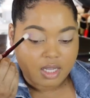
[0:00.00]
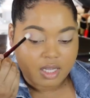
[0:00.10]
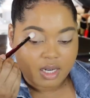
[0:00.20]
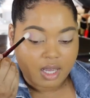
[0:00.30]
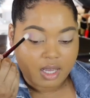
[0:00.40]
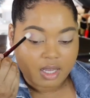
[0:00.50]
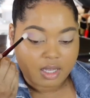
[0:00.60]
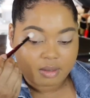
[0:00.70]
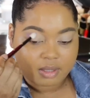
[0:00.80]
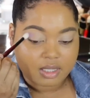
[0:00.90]
and I
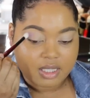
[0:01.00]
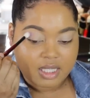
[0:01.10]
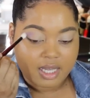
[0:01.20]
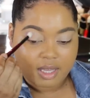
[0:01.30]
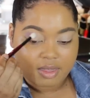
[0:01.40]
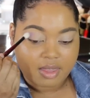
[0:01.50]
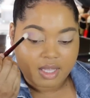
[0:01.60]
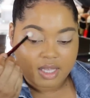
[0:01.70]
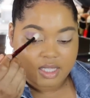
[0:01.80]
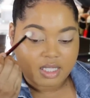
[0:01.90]
am going to take
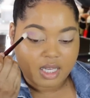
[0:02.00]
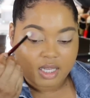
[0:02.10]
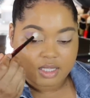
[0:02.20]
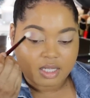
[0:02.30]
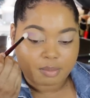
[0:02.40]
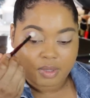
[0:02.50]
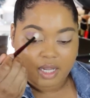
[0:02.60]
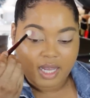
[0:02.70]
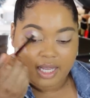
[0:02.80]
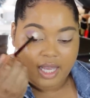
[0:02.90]
this and
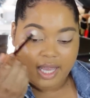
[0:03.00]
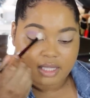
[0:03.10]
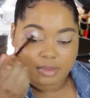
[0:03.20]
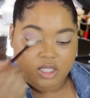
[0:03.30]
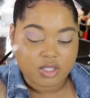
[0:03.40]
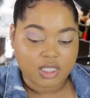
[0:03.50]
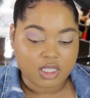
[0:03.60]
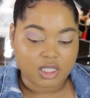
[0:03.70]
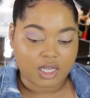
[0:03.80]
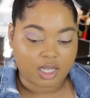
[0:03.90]
apply it as my
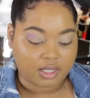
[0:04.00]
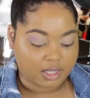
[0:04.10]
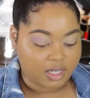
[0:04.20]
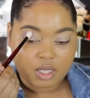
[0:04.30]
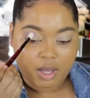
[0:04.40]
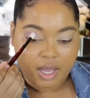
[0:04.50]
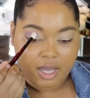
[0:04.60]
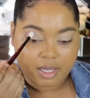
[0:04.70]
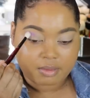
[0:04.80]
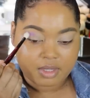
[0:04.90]
transition color. So
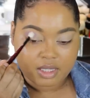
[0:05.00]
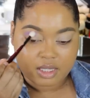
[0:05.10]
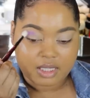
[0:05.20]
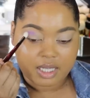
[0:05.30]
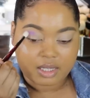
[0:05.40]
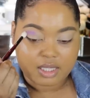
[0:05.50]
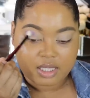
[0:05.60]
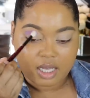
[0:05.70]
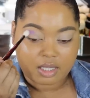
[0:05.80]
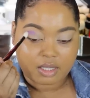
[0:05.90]
I'm just going to take this
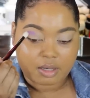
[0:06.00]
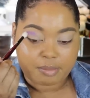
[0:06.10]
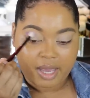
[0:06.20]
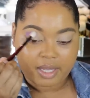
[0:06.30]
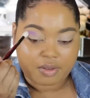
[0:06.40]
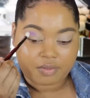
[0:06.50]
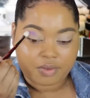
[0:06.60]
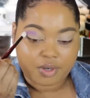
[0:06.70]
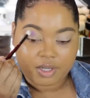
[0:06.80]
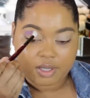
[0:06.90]
color back and
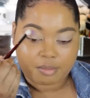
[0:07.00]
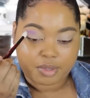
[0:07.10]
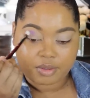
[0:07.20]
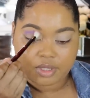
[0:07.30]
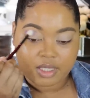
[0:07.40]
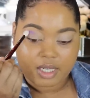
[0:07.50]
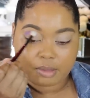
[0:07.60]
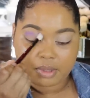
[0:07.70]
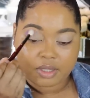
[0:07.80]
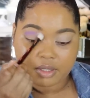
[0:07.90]
forth and build it
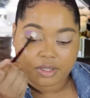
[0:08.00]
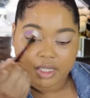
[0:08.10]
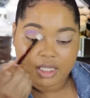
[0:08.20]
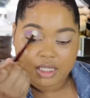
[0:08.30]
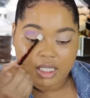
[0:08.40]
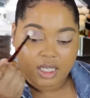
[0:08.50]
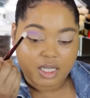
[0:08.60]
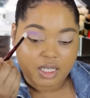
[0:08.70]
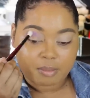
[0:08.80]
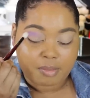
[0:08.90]
up in the crease
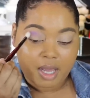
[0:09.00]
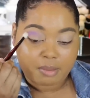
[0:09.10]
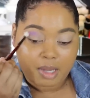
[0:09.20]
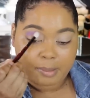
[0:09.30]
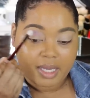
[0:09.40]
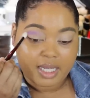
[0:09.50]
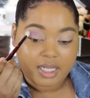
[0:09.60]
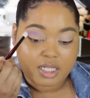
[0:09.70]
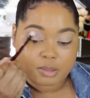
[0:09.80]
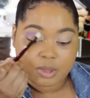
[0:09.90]
and my, my, my,
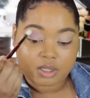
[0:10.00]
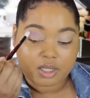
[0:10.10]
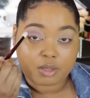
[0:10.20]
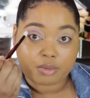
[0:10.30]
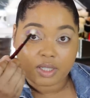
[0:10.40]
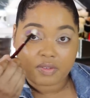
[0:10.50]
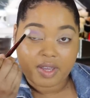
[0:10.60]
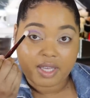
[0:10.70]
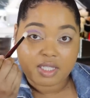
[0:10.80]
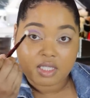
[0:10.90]
it is building up really
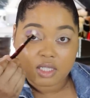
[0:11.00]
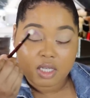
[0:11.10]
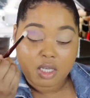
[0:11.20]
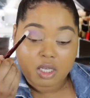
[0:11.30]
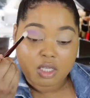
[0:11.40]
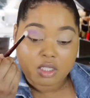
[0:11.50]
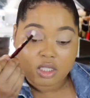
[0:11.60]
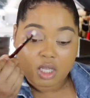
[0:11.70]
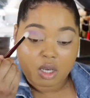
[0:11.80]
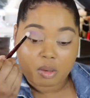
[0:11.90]
fast.
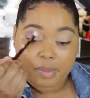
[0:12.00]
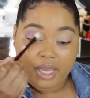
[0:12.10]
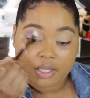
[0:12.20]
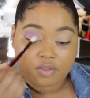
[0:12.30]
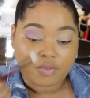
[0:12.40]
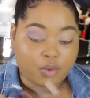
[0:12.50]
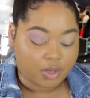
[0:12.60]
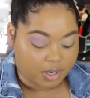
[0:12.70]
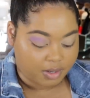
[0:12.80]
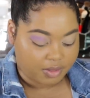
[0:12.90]
So back and
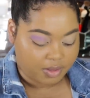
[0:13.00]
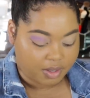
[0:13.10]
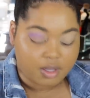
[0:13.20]
forth